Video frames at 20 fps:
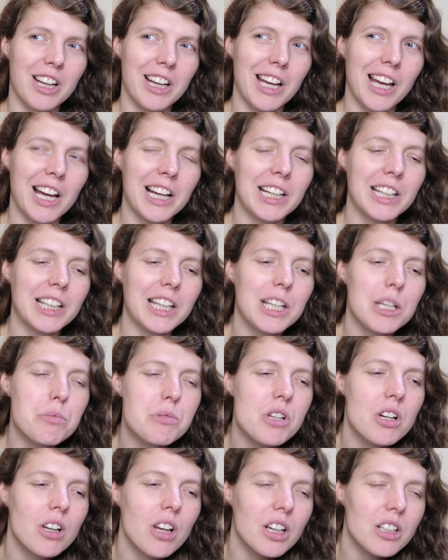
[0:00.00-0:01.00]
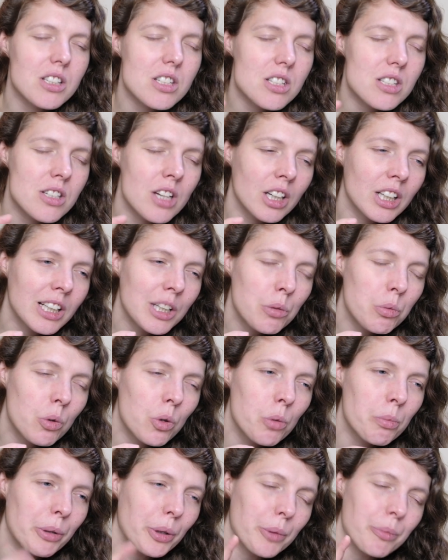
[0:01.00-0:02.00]
and it keeps her like snugly
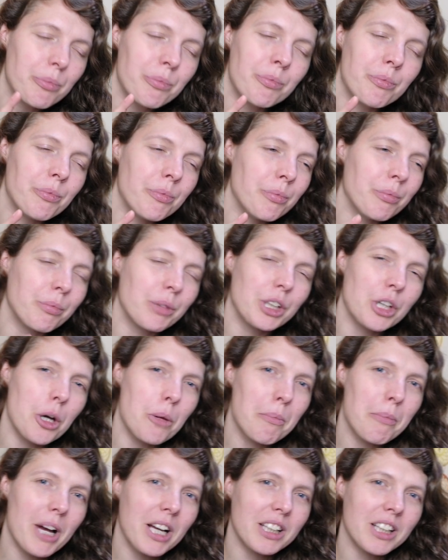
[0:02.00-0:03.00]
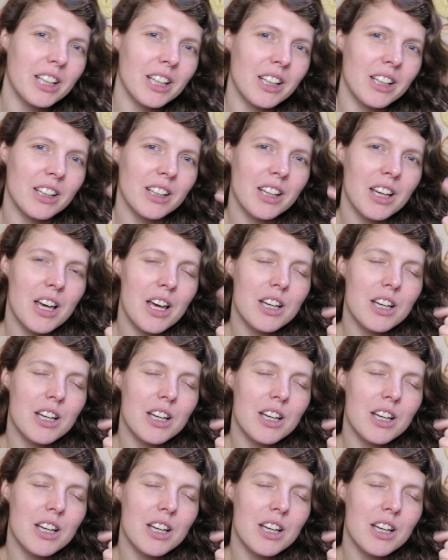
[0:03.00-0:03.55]
warm, going, come back here.